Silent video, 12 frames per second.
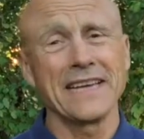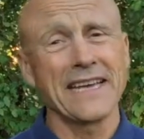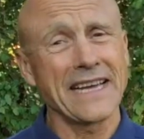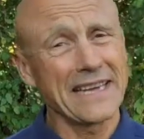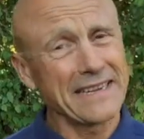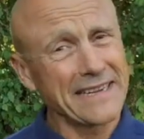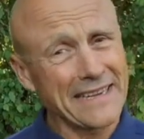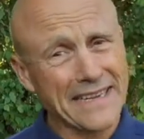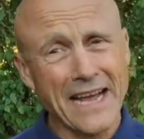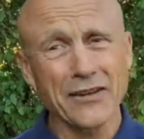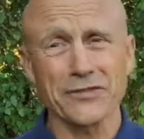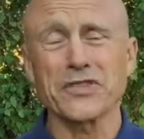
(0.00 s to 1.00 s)
and
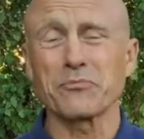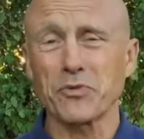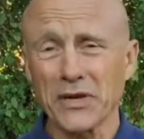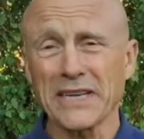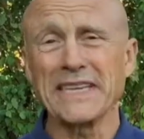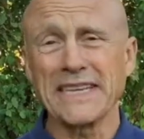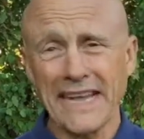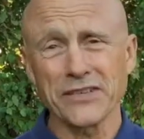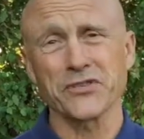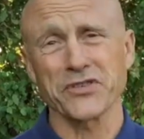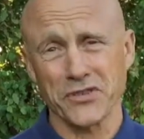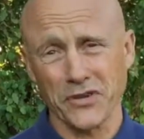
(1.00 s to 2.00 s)
encountered some pretty
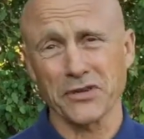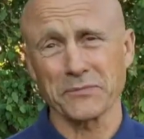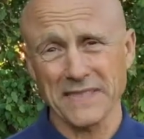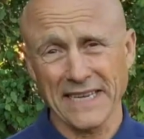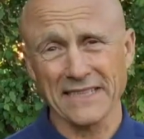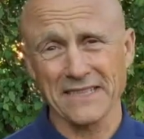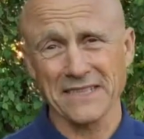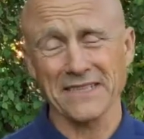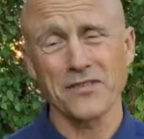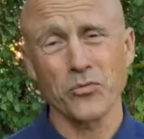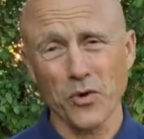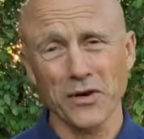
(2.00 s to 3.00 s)
dangerous circumstances
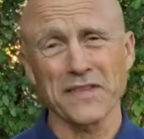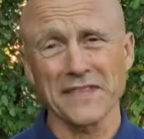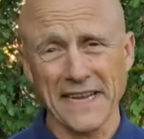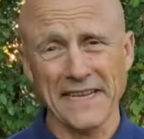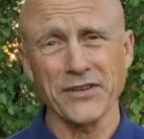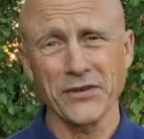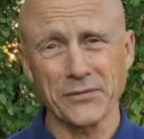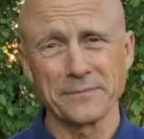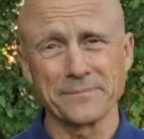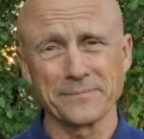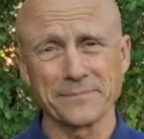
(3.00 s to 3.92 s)
in the work that they do.